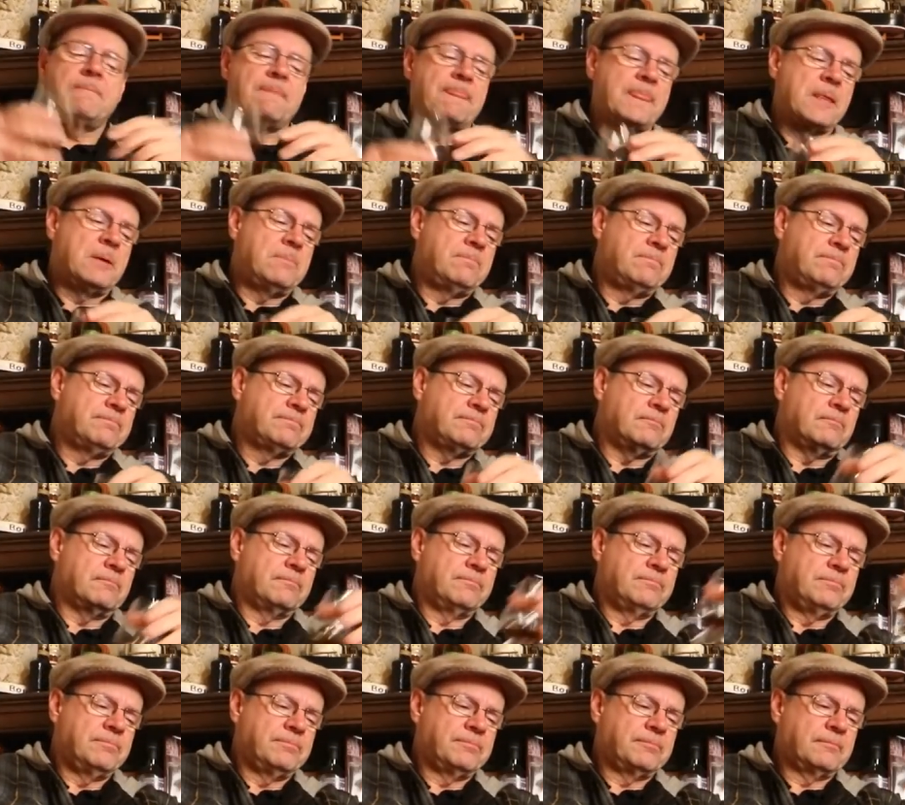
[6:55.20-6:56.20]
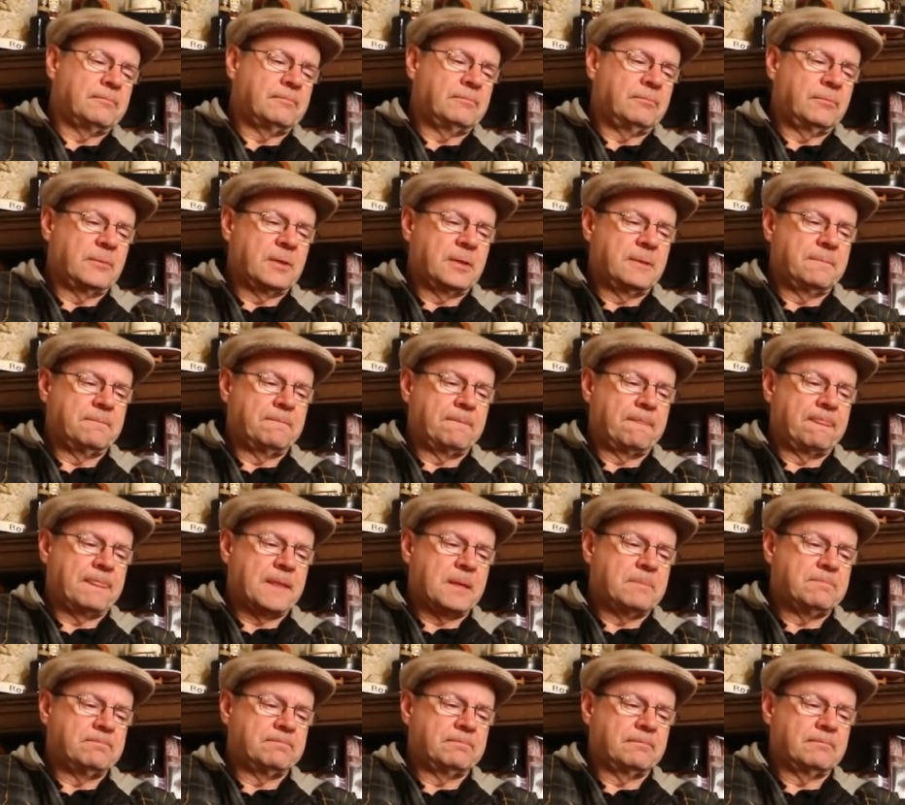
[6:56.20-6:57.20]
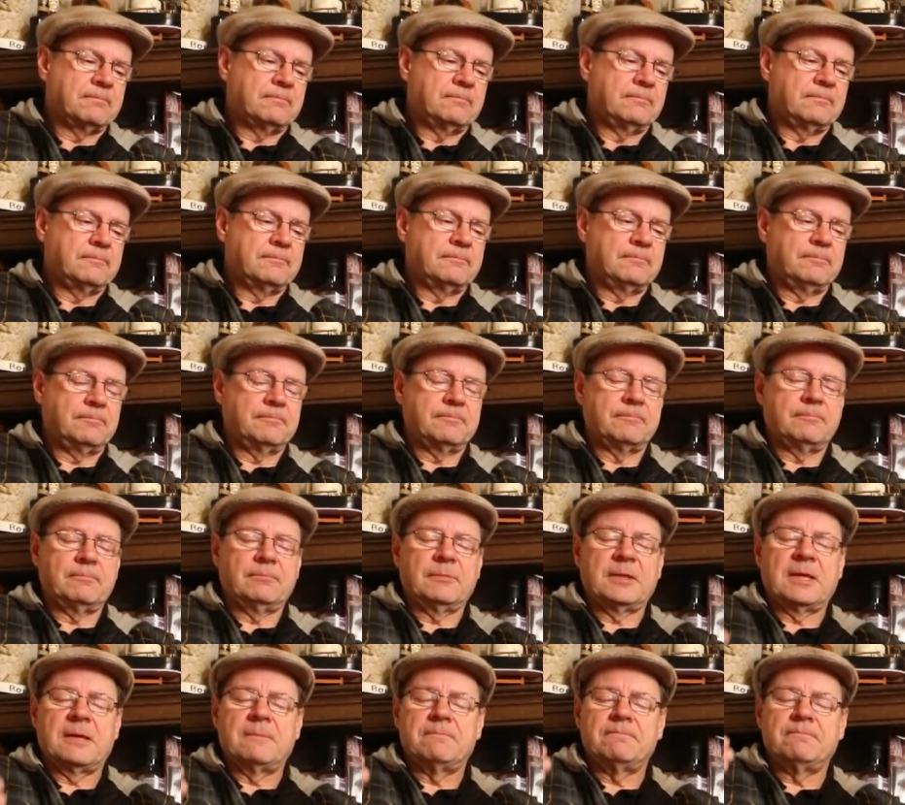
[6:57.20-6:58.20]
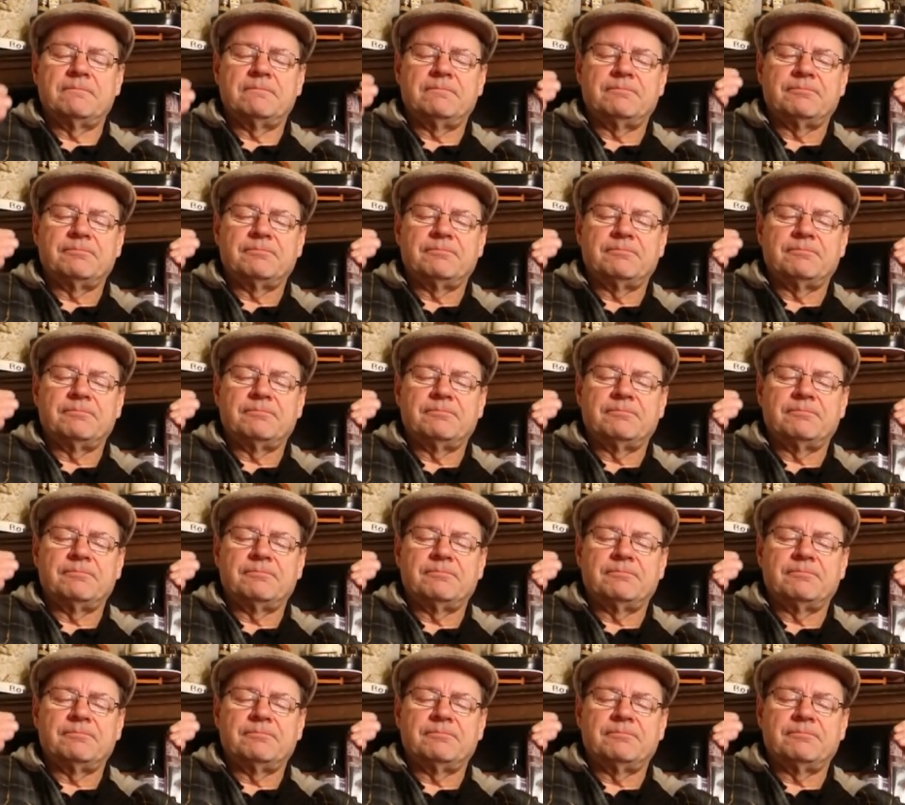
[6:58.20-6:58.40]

(silence)